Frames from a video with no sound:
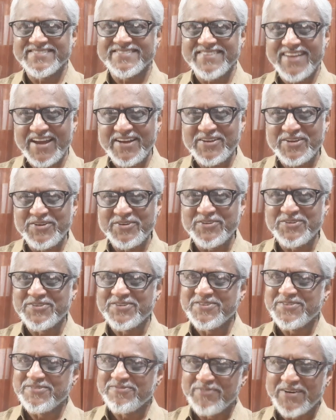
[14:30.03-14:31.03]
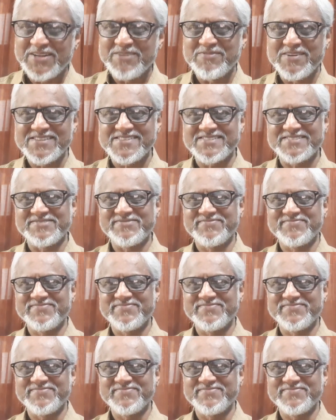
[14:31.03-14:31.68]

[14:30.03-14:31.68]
Thank you very much.